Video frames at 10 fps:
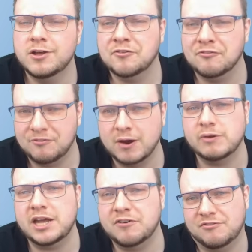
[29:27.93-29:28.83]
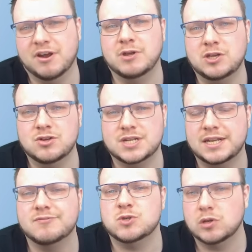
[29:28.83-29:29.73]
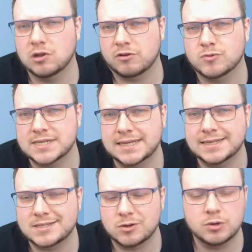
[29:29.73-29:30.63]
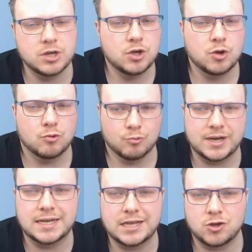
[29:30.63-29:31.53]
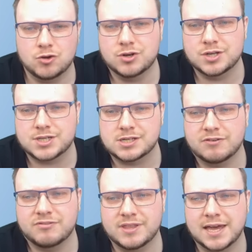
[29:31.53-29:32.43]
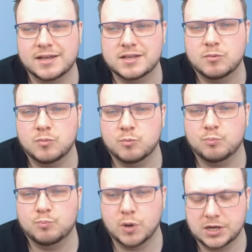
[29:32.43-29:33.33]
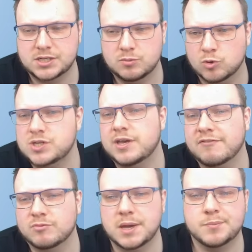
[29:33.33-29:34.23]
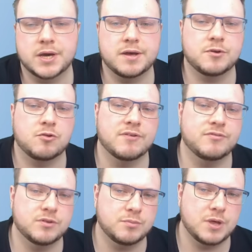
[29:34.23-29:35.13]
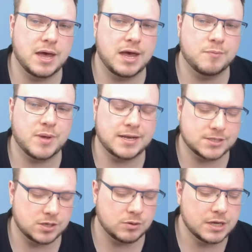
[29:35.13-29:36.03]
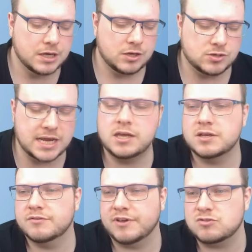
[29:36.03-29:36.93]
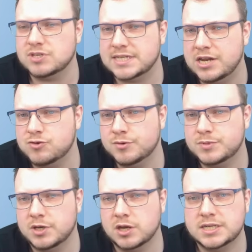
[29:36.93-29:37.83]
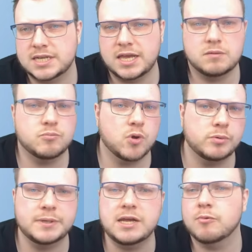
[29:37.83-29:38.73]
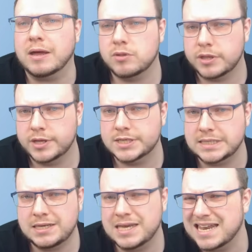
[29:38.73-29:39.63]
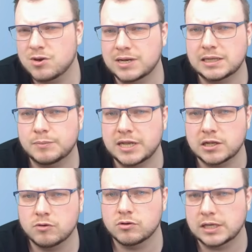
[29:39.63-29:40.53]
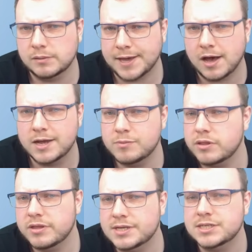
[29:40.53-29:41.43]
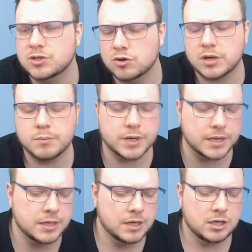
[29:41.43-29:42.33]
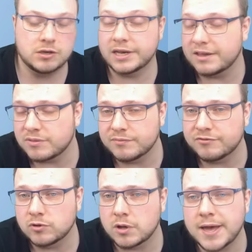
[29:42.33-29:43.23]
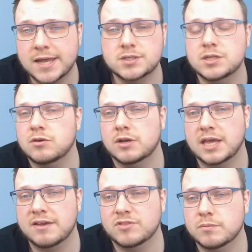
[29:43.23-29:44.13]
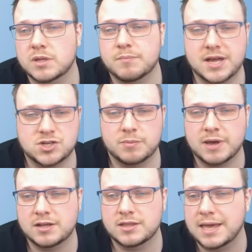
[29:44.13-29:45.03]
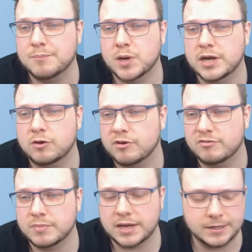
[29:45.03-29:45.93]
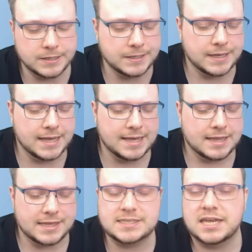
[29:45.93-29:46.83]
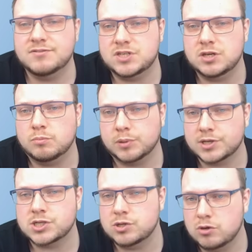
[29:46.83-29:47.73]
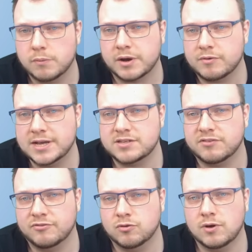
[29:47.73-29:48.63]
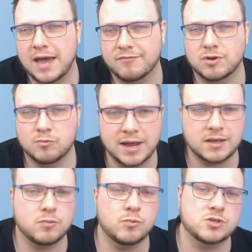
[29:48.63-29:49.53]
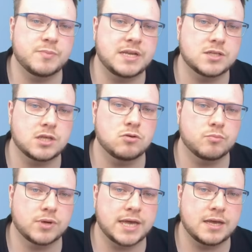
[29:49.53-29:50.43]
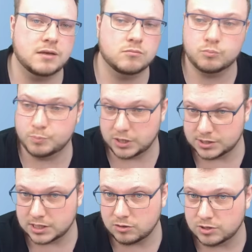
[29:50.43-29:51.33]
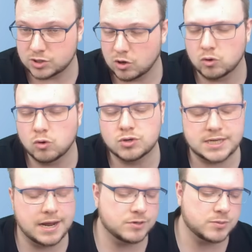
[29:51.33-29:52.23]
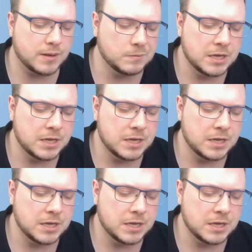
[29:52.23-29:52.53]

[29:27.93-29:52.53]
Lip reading: very, very good, and it gives you a lot of resilience. So really good stuff there. But what do you get from the Empire Griffin banner? So you take veteran state troops, you're going to take probably around 30. You can go a little bit lower, a little bit higher, but 30 is a good number. You're going to give them full command. You're going to give them the magic banner, the Empire Griffin banner. This gives you +2 combat res for every rank, which means that you're bringing, because the unit's got Horde now as well,